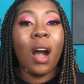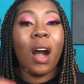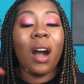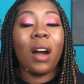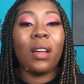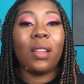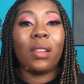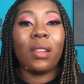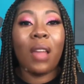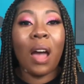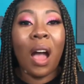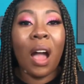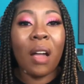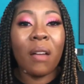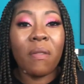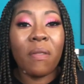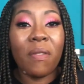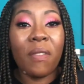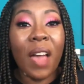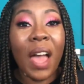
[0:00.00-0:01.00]
a
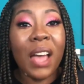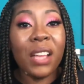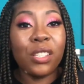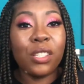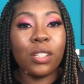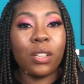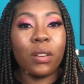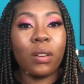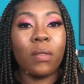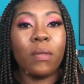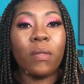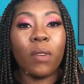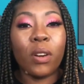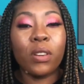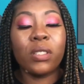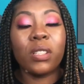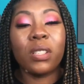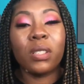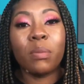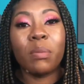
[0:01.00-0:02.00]
lot faster
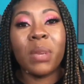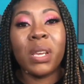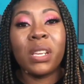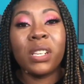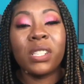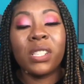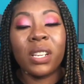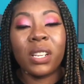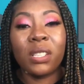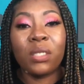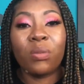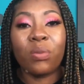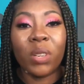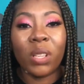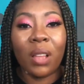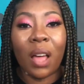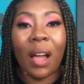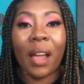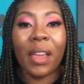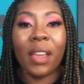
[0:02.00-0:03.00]
versus me just
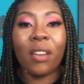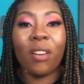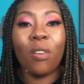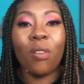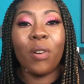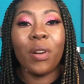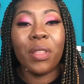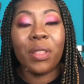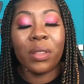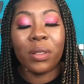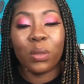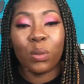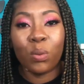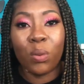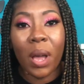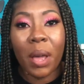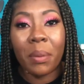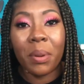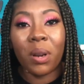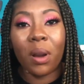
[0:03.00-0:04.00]
relying on this
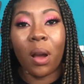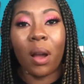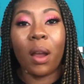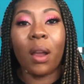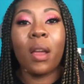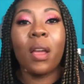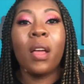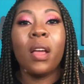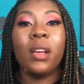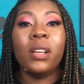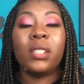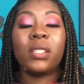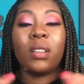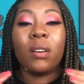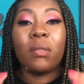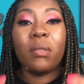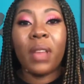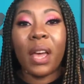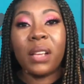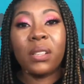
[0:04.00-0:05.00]
webinar.
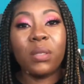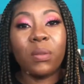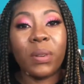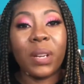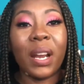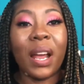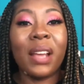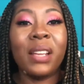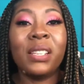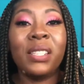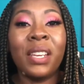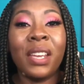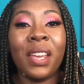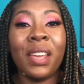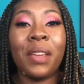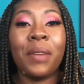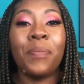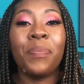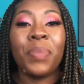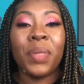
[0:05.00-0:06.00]
So that's what I
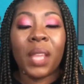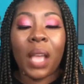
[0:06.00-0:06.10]
did.